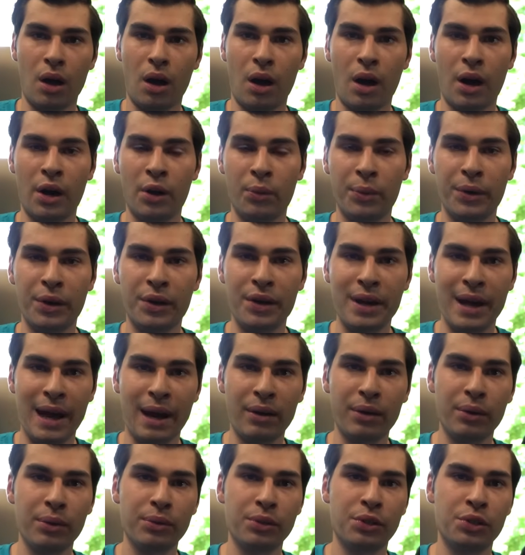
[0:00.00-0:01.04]
All right, we are
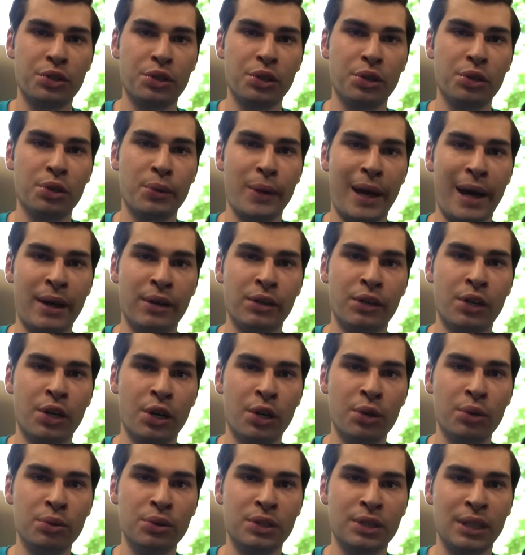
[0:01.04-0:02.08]
now going to show you how to
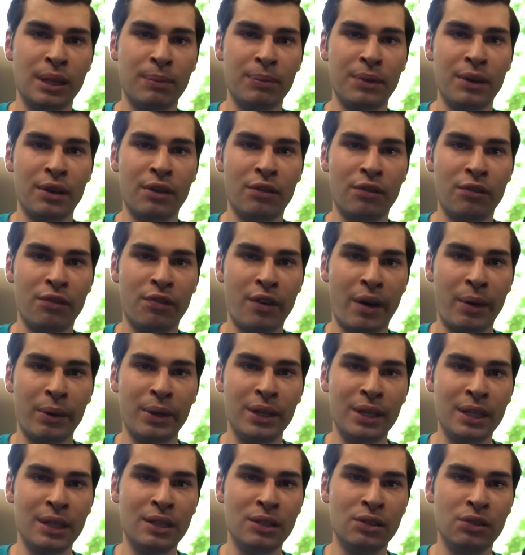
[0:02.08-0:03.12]
code something
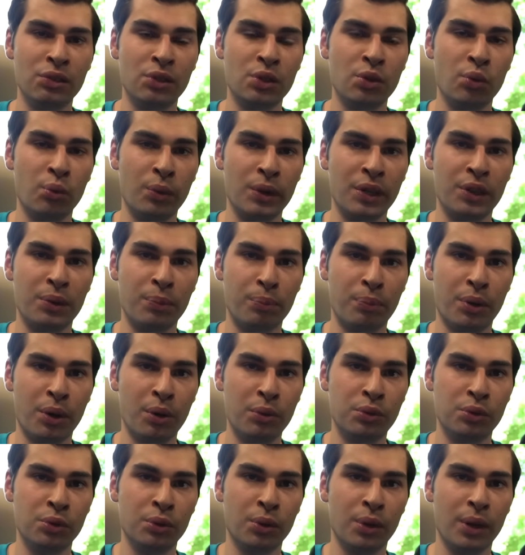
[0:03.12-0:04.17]
very easily with
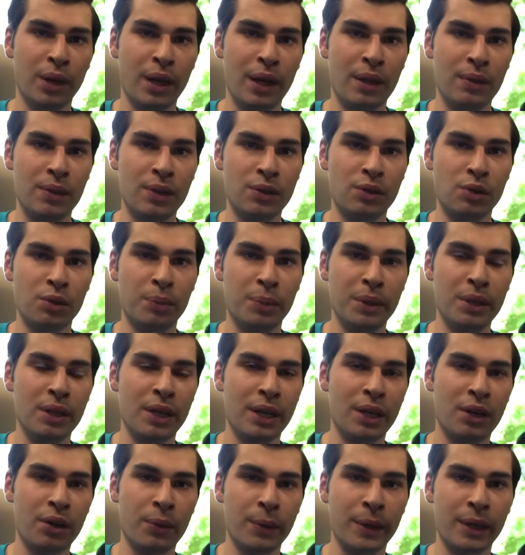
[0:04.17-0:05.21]
ProTool. This would be
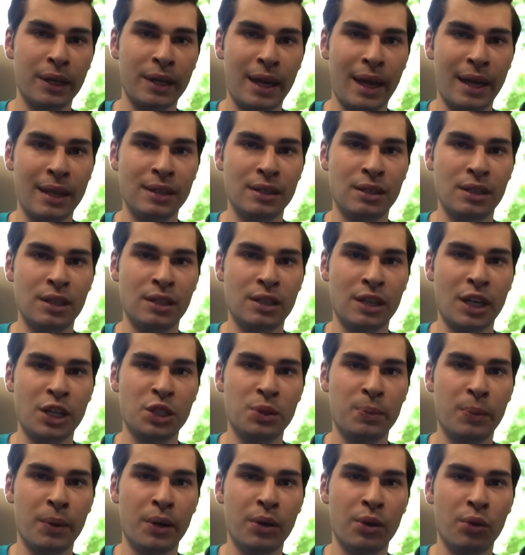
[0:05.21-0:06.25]
like going in NCS
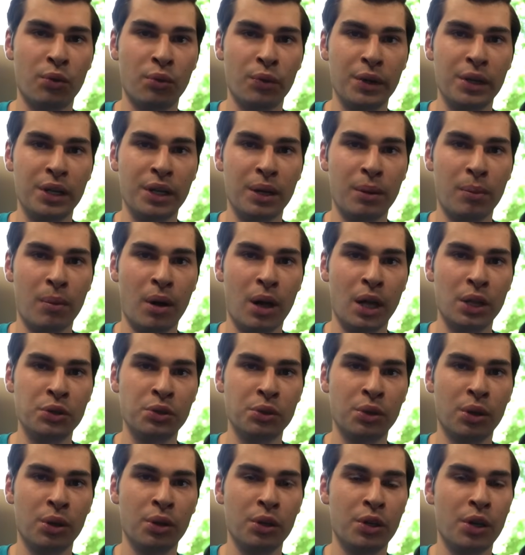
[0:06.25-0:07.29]
Expert, reading a
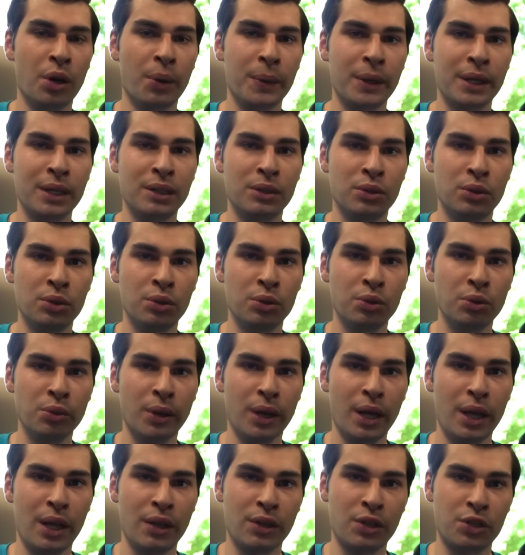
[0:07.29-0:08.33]
module, going into
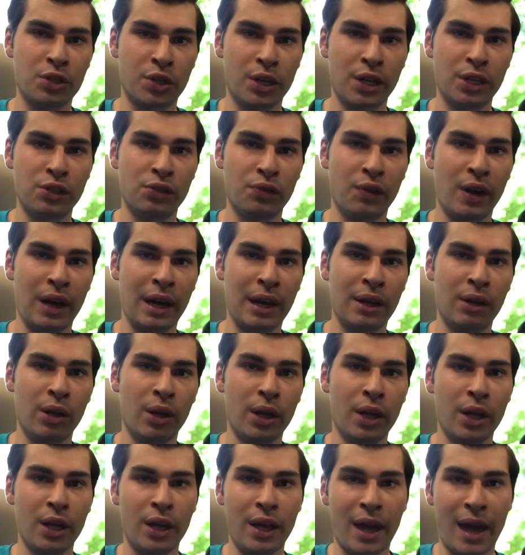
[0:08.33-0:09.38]
the trace file,
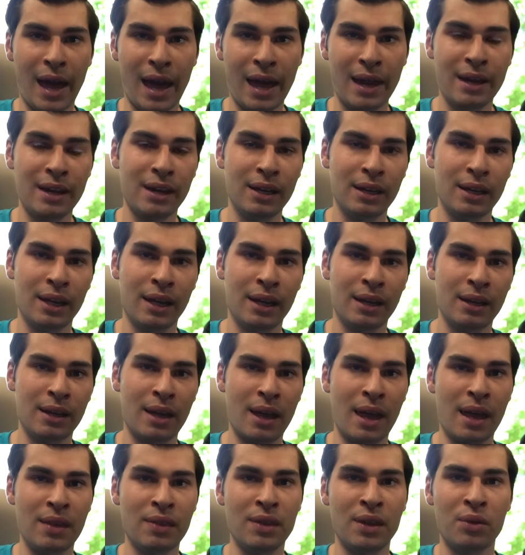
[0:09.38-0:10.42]
editing it,
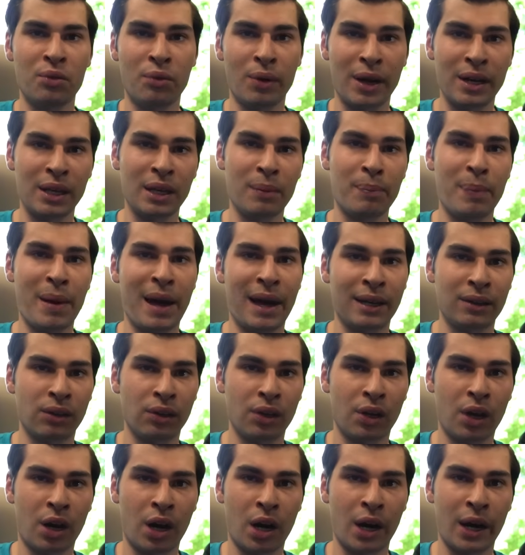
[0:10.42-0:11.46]
and then writing it back to
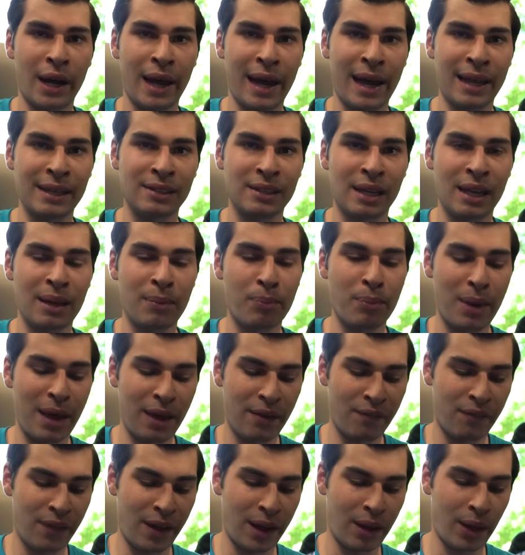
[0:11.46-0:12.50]
the car as a
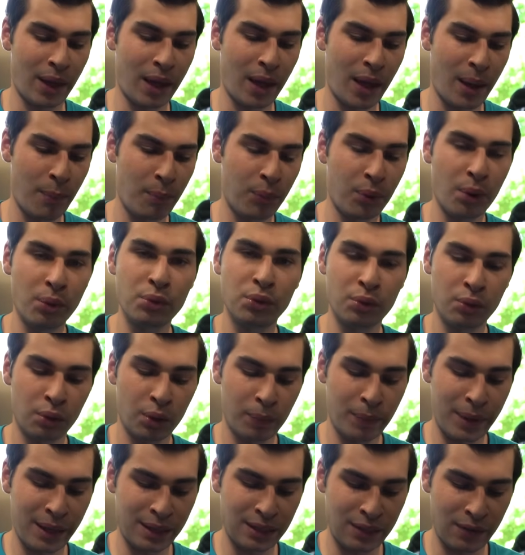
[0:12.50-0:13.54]
man file.
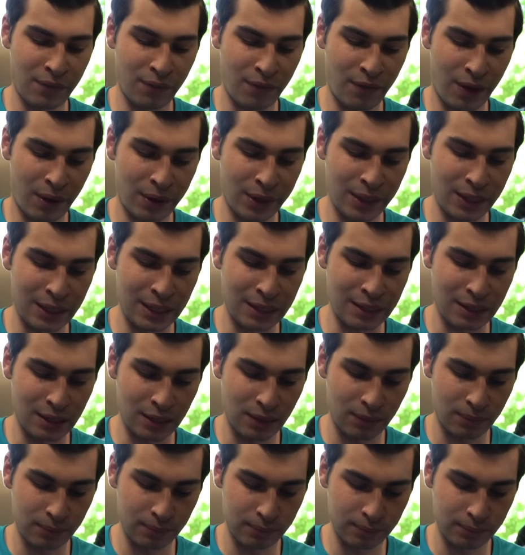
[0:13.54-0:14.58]
ProTool makes it very easy.